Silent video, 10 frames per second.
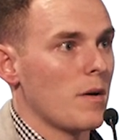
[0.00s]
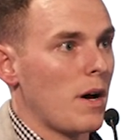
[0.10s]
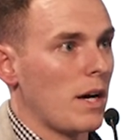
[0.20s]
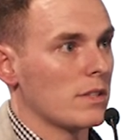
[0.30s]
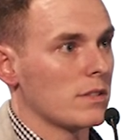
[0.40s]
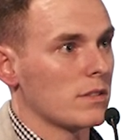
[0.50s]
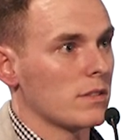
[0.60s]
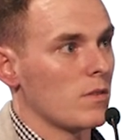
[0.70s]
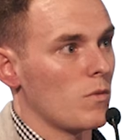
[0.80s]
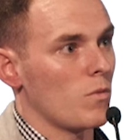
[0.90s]
as
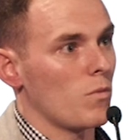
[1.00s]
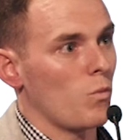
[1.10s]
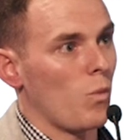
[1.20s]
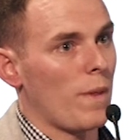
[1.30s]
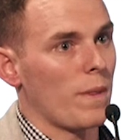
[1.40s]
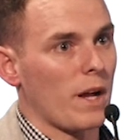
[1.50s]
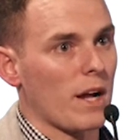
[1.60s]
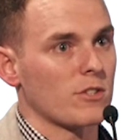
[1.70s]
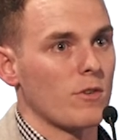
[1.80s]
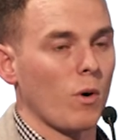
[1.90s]
when the
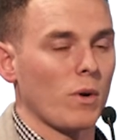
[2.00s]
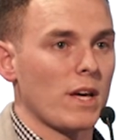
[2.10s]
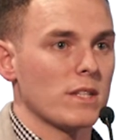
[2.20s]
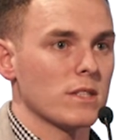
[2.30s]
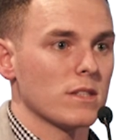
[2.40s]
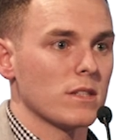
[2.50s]
gantry rotates,